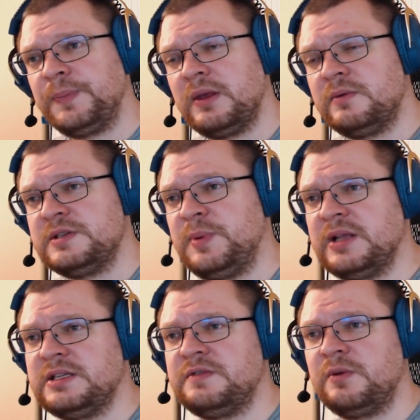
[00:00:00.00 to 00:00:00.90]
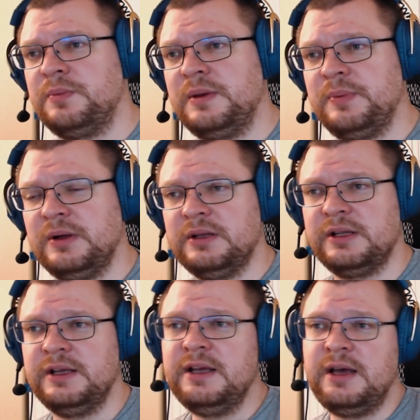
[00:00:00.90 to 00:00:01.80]
responses from people
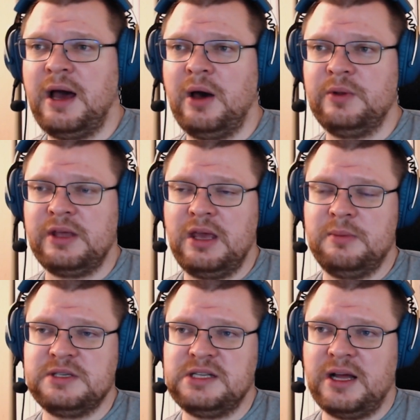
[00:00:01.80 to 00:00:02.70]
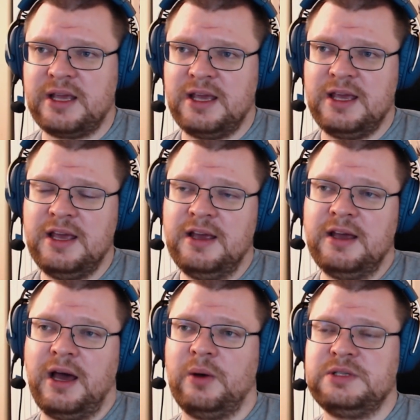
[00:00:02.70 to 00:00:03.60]
how the game is laggy
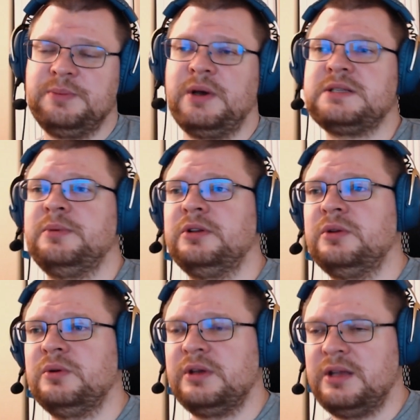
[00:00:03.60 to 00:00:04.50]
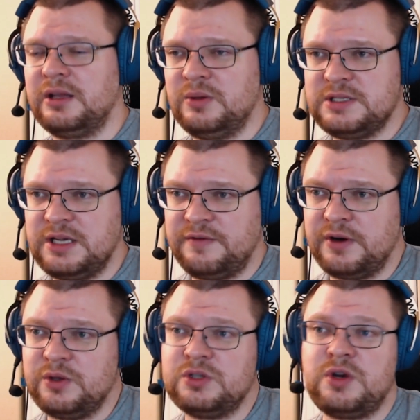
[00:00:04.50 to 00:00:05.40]
how it's impossible to connect to a server
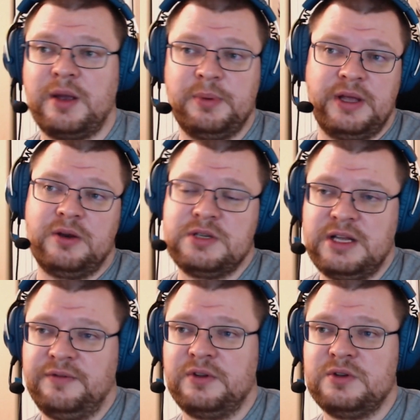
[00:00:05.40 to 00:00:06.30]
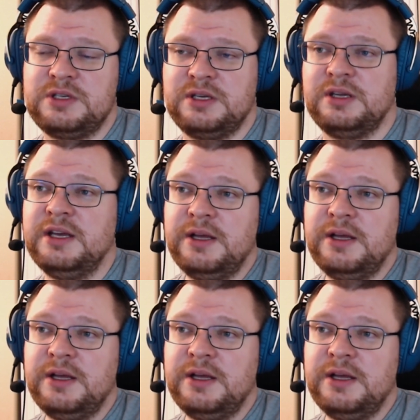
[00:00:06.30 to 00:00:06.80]
you try playing yourself and you see